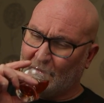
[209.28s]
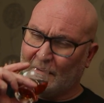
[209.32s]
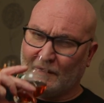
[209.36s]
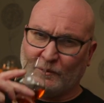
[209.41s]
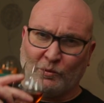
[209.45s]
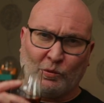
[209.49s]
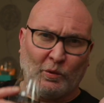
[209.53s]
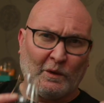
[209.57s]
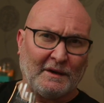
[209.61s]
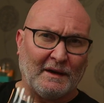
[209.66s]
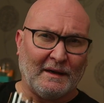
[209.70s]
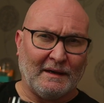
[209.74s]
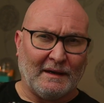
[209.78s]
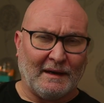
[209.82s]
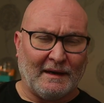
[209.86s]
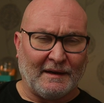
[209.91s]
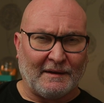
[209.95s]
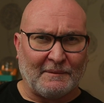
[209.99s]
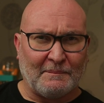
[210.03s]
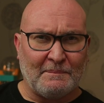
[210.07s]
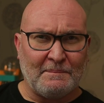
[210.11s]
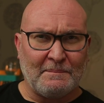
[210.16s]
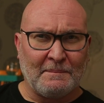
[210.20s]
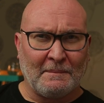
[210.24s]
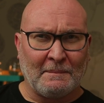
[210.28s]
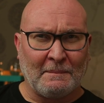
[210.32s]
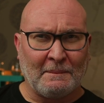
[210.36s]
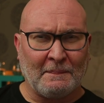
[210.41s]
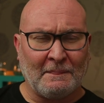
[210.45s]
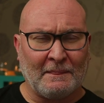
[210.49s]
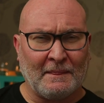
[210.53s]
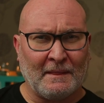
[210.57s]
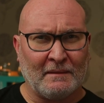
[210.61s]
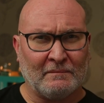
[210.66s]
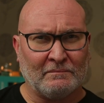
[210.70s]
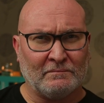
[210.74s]
And what I like,
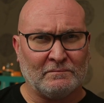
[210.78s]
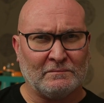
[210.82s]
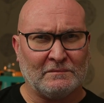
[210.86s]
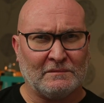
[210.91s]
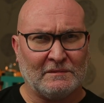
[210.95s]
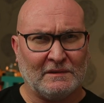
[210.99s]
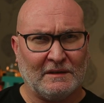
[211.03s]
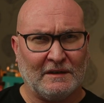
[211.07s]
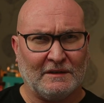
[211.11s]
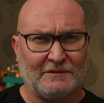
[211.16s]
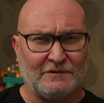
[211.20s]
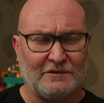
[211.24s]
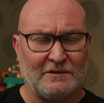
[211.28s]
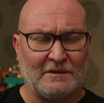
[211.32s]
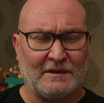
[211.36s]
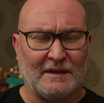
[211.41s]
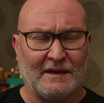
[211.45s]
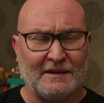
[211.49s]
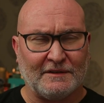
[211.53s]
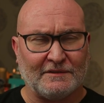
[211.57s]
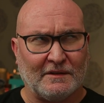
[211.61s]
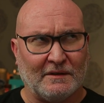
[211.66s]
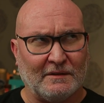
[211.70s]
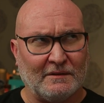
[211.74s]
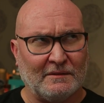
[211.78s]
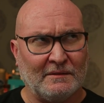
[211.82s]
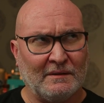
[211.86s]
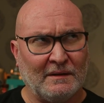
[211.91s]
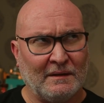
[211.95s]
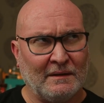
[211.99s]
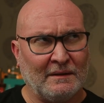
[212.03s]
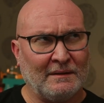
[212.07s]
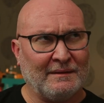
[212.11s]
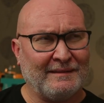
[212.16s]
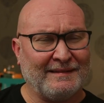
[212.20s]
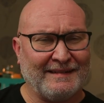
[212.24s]
as you guys know,
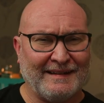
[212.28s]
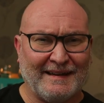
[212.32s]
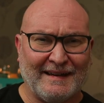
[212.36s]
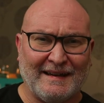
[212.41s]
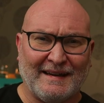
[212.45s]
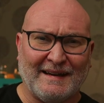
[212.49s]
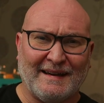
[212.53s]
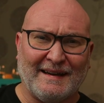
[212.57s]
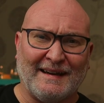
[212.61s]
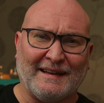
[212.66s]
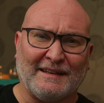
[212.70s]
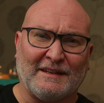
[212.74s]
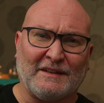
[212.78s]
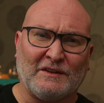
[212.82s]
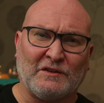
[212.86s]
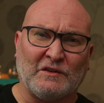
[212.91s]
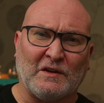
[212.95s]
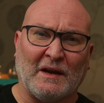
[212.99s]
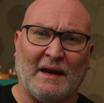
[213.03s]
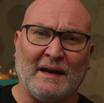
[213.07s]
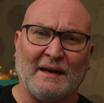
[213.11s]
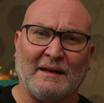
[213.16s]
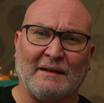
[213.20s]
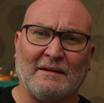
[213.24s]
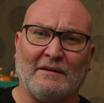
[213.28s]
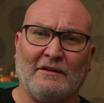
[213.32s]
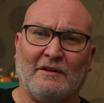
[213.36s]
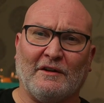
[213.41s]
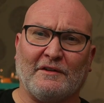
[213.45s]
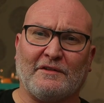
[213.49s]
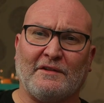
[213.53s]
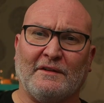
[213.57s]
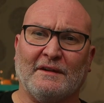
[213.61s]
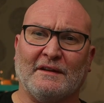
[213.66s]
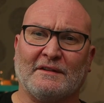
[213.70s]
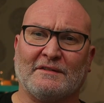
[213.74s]
a dank
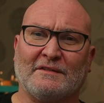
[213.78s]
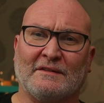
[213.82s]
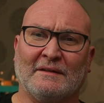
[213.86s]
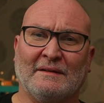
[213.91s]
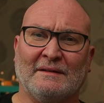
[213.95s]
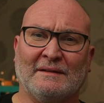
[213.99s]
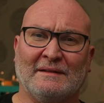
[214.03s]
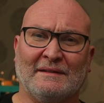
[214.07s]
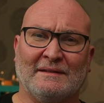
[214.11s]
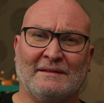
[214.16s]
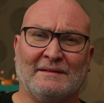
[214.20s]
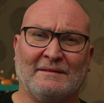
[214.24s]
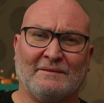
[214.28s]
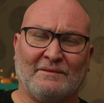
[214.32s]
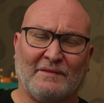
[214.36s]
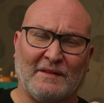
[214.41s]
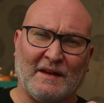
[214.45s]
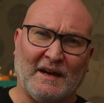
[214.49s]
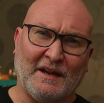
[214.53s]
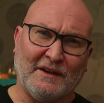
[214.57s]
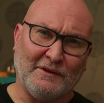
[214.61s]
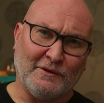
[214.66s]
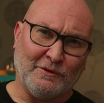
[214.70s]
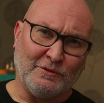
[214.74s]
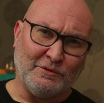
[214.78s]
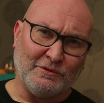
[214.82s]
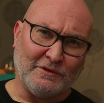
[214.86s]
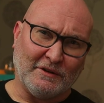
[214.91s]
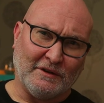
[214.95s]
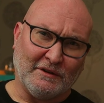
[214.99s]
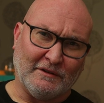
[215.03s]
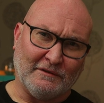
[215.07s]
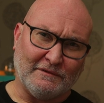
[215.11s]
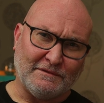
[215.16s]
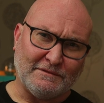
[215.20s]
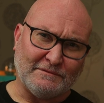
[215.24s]
earthiness. That note
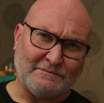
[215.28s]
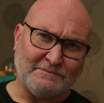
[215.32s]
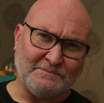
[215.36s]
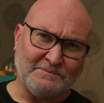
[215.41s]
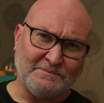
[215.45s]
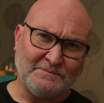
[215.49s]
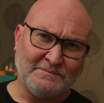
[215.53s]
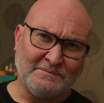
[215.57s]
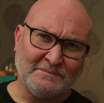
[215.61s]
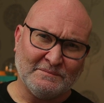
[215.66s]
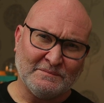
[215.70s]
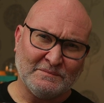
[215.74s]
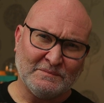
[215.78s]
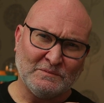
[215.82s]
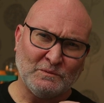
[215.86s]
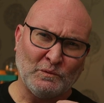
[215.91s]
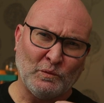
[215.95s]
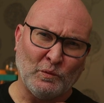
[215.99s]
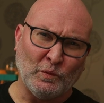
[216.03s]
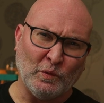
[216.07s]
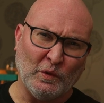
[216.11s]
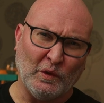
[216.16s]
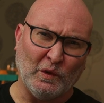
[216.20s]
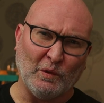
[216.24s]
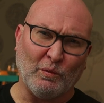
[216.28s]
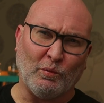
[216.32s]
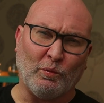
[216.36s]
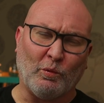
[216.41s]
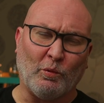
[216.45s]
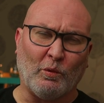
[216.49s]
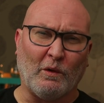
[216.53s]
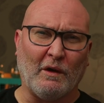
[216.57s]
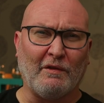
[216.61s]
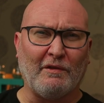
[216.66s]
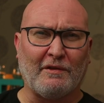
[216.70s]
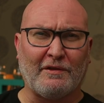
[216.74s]
of the
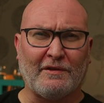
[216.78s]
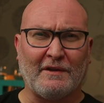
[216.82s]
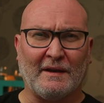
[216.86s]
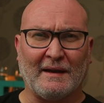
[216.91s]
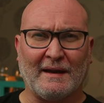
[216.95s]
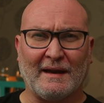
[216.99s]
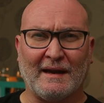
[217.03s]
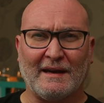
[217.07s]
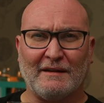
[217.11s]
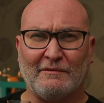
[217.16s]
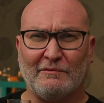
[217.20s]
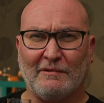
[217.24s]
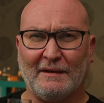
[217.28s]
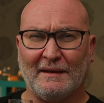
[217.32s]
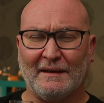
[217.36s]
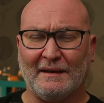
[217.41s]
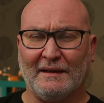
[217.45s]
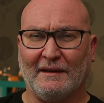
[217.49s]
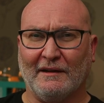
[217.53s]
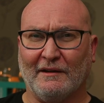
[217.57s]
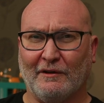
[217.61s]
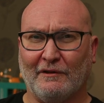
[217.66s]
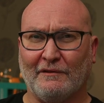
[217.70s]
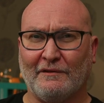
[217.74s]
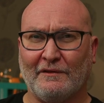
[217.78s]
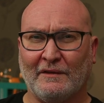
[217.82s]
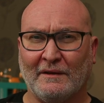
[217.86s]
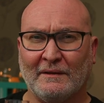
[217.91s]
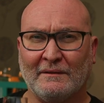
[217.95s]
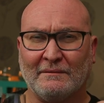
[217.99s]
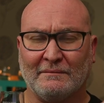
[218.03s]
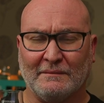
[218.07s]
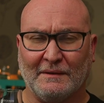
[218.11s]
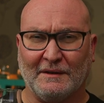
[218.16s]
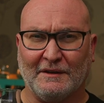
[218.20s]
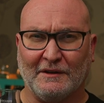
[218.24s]
one thing I really love
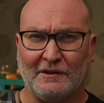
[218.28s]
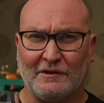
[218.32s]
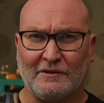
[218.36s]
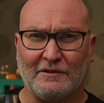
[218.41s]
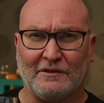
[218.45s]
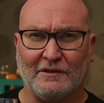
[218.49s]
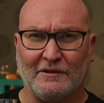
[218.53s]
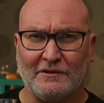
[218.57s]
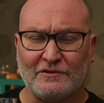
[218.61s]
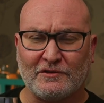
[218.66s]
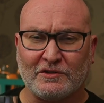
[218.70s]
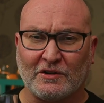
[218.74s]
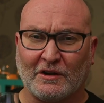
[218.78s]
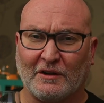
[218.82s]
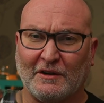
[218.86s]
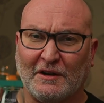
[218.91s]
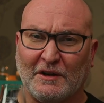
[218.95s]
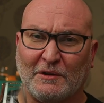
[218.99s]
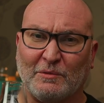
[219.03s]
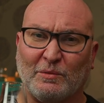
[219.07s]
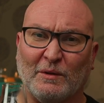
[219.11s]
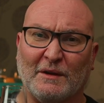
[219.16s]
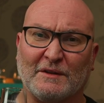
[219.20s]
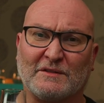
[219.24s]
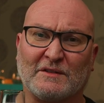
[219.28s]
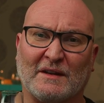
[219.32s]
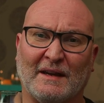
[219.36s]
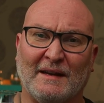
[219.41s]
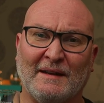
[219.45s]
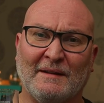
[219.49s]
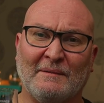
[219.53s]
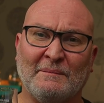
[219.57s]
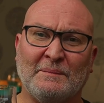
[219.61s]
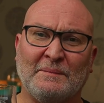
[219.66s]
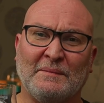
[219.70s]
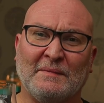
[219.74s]
in a good sherried
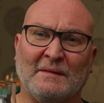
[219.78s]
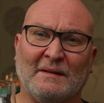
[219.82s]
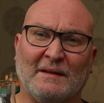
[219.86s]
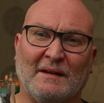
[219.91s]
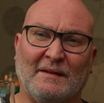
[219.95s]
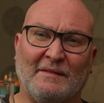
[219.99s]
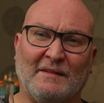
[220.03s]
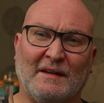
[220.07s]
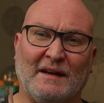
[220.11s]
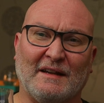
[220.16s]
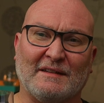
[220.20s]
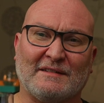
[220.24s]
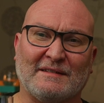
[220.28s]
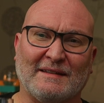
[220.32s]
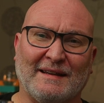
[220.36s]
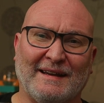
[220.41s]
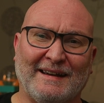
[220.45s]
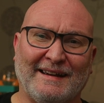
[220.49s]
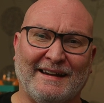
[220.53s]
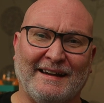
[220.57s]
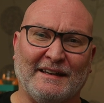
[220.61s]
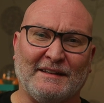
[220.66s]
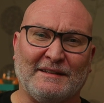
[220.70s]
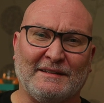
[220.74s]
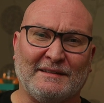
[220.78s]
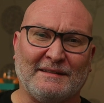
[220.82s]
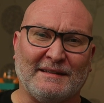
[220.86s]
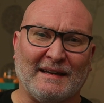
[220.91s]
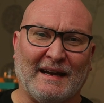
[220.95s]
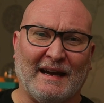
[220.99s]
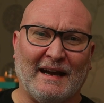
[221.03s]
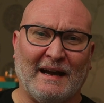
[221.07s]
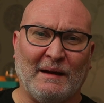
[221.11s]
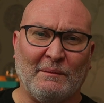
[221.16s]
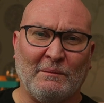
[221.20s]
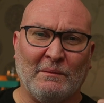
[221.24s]
whiskey, and that's a
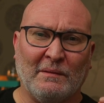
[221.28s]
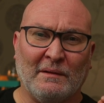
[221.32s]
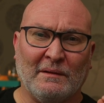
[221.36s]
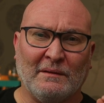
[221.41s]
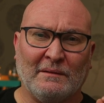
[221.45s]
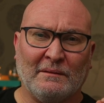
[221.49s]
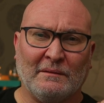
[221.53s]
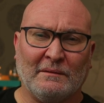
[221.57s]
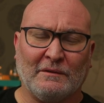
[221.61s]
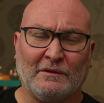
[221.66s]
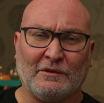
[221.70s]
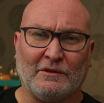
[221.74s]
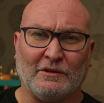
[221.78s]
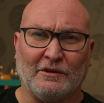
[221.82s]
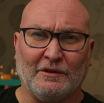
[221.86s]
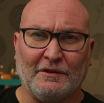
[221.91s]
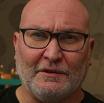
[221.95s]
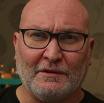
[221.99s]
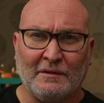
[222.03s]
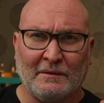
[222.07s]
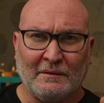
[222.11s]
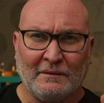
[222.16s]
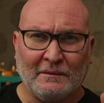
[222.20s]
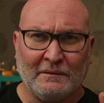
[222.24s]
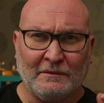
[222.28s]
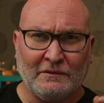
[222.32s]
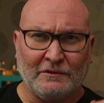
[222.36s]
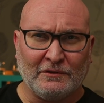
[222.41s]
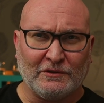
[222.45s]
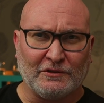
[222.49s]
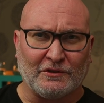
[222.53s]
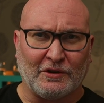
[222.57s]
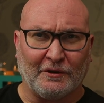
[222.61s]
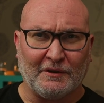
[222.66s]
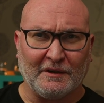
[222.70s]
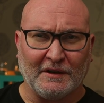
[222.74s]
damn good
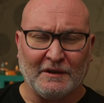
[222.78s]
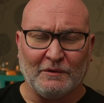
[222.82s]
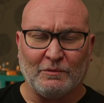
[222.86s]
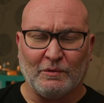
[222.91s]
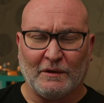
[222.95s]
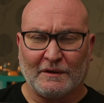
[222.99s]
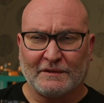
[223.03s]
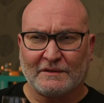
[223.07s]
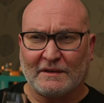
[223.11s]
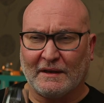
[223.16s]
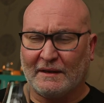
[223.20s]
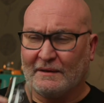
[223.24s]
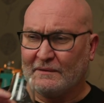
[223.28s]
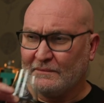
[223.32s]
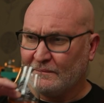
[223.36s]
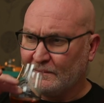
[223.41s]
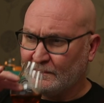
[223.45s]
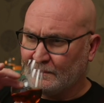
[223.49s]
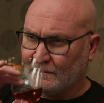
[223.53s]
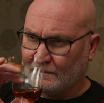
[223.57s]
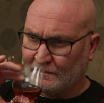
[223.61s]
dirty whiskey.